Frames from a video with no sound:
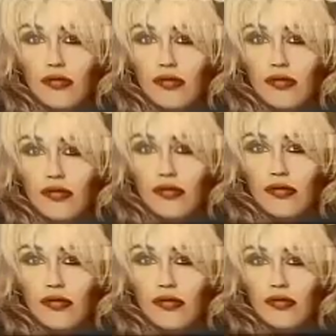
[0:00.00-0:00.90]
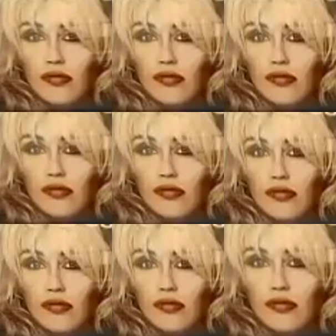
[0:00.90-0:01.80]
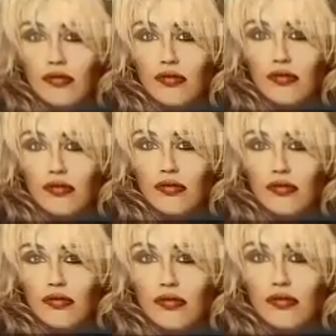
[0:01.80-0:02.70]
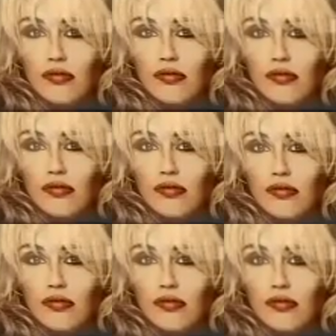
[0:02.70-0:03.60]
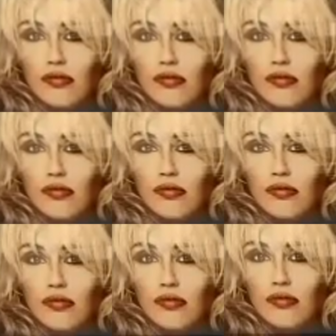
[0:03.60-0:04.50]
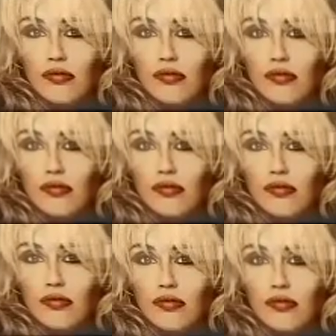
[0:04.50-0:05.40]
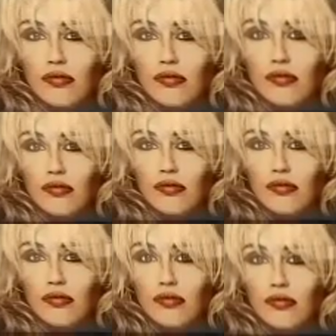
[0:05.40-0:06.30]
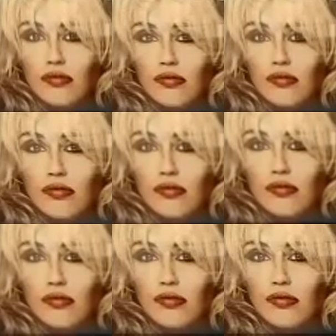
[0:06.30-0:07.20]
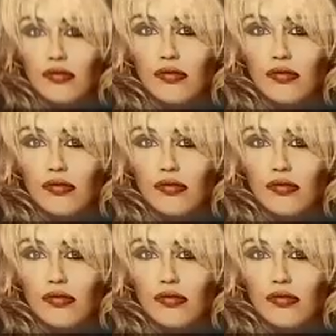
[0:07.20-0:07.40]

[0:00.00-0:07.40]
(not speaking)